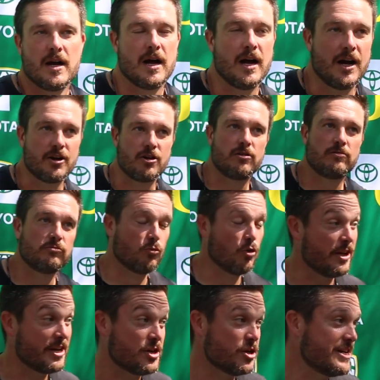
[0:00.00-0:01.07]
a
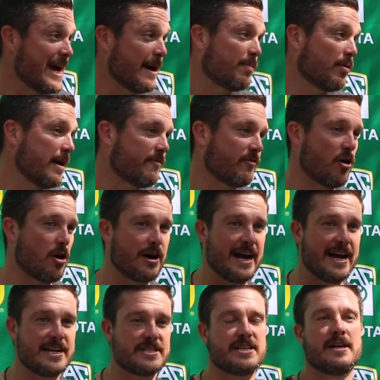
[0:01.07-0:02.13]
really good day of prep for our
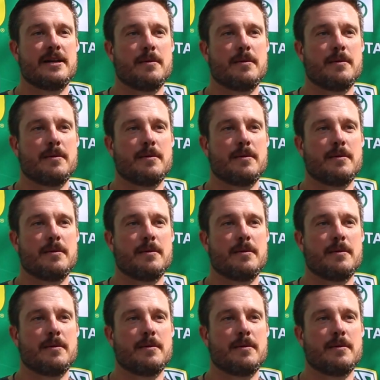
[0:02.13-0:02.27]
guys.